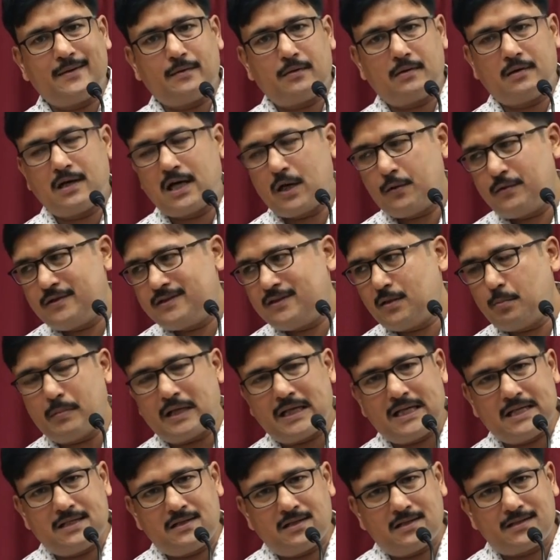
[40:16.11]
how is the
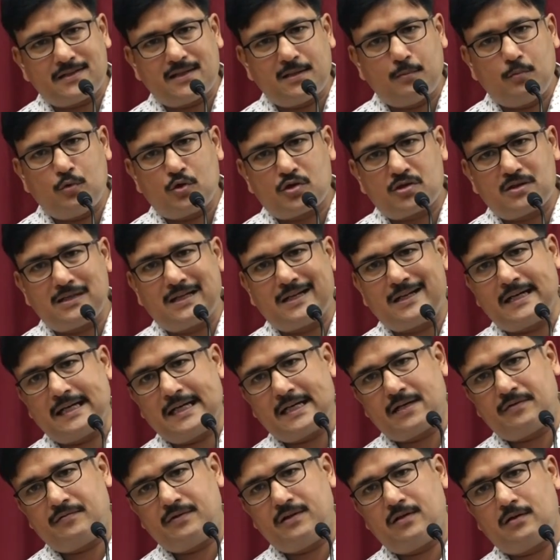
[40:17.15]
manager's emotional
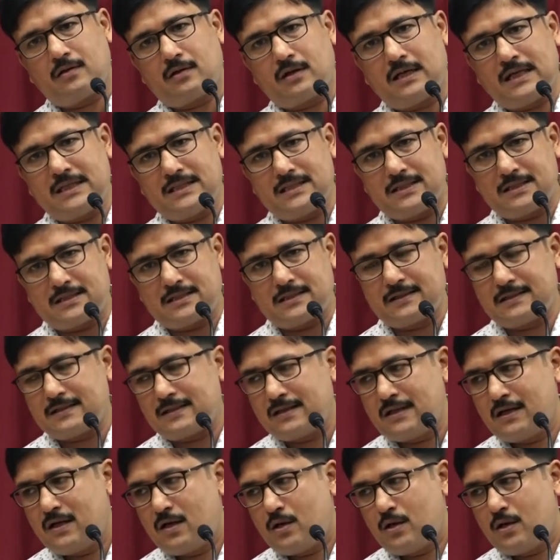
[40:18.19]
connect with the organization,